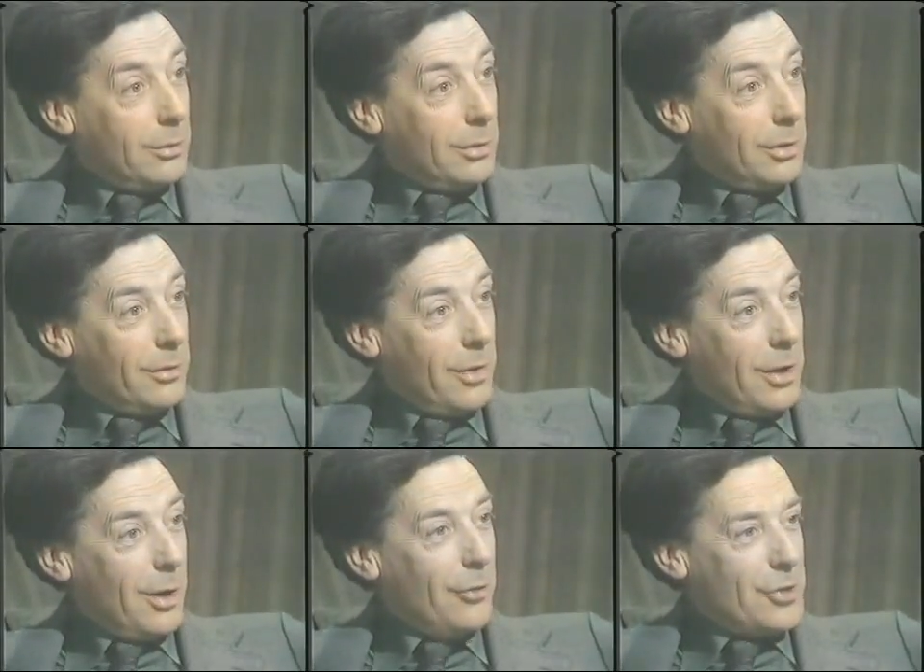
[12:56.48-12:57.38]
very
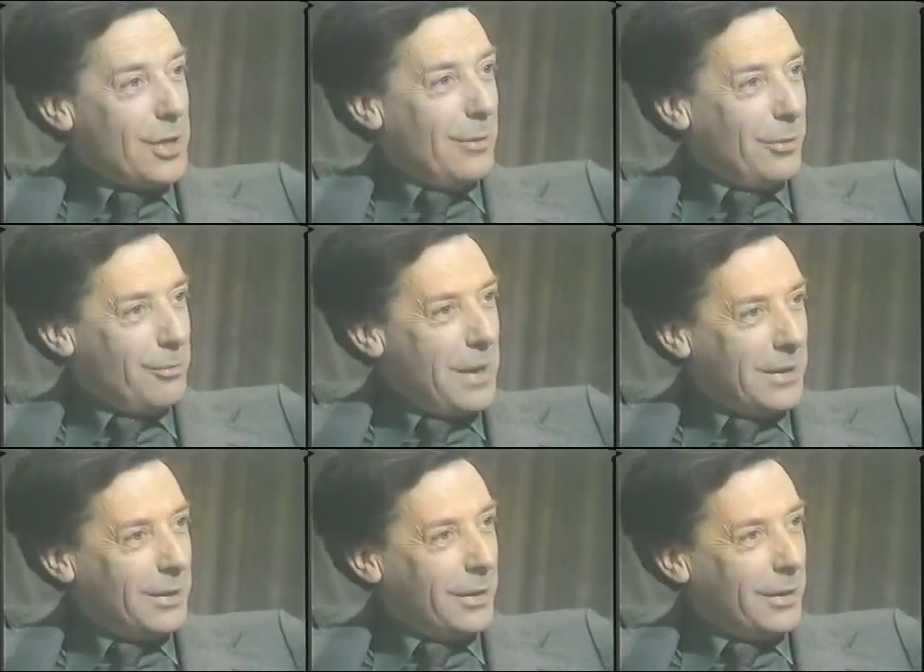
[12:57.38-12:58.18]
concept of mental